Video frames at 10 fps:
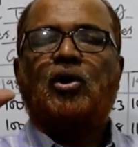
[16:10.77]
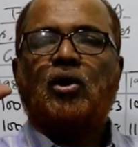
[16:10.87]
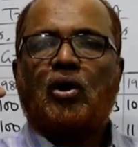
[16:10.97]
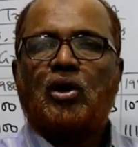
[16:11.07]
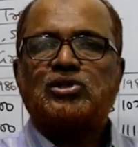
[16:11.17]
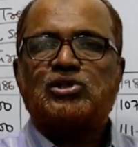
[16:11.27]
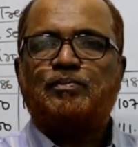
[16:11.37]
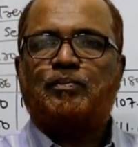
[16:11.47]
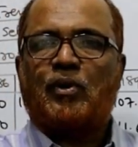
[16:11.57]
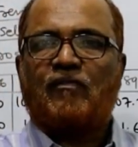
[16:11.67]

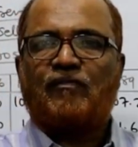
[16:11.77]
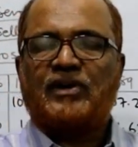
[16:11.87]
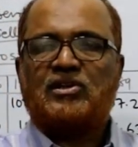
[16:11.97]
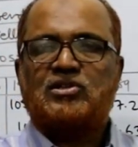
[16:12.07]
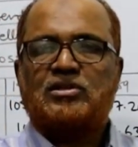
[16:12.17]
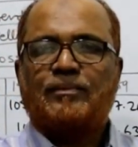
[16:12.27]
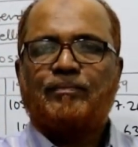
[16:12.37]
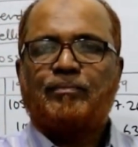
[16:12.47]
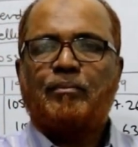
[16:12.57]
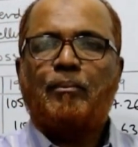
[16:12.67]
Gross profit
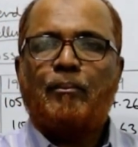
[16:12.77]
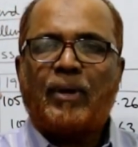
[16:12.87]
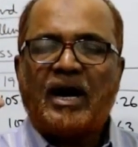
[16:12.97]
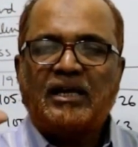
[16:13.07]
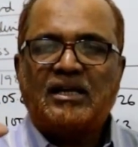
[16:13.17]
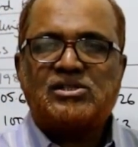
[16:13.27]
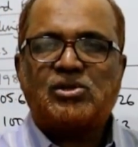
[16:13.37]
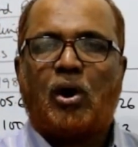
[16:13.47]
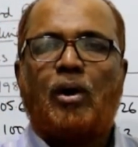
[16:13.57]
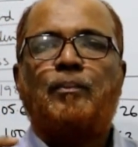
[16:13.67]

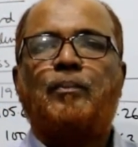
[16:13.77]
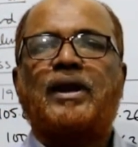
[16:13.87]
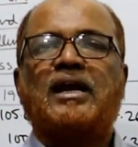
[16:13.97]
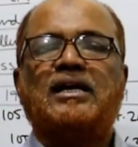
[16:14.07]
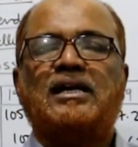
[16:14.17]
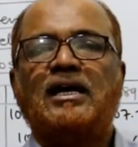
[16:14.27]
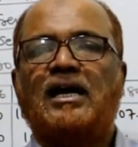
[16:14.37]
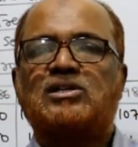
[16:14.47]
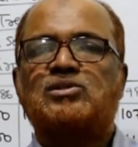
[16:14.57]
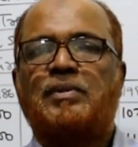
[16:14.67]
minus
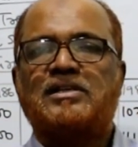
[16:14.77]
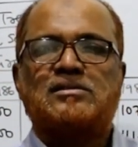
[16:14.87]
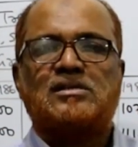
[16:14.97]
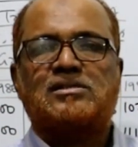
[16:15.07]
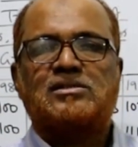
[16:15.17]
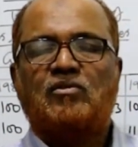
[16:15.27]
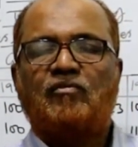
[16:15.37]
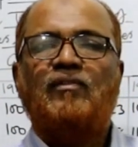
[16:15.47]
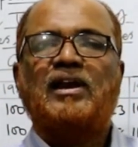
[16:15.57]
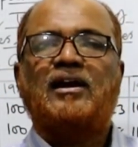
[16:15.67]
operating expenses.
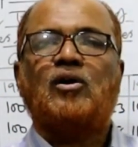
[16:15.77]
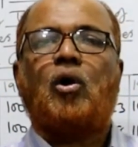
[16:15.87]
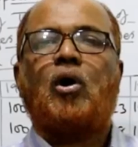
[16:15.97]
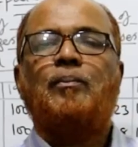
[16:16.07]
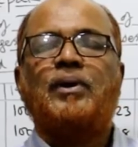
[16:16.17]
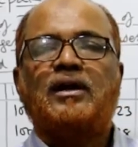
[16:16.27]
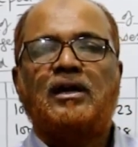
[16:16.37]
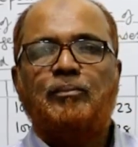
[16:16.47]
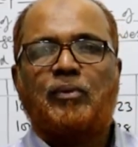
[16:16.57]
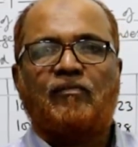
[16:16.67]
We will get
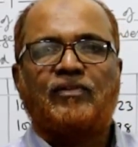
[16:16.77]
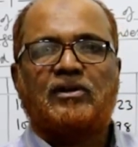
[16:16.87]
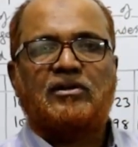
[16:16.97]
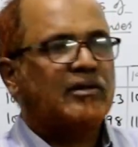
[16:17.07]
operating profit.